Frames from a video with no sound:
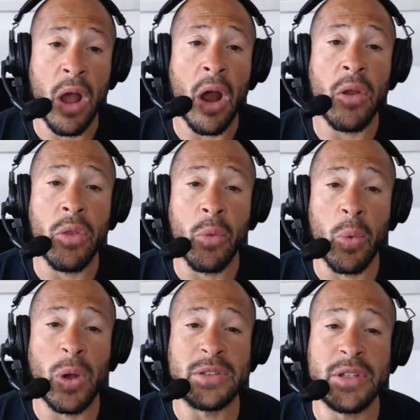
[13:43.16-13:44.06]
are the
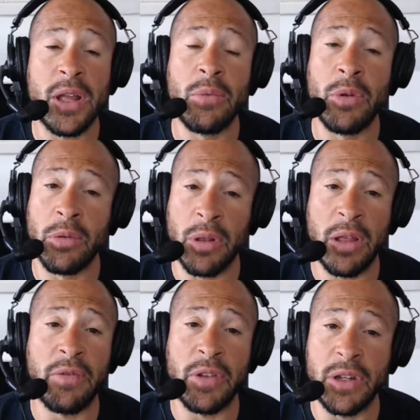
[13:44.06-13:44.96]
ones that will
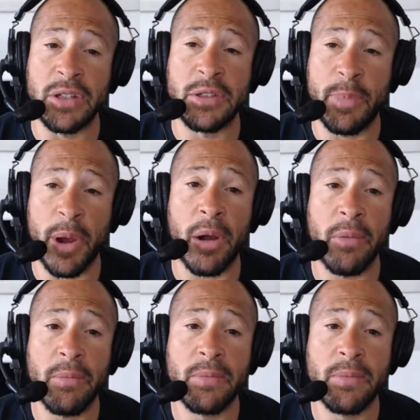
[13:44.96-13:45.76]
live in despair.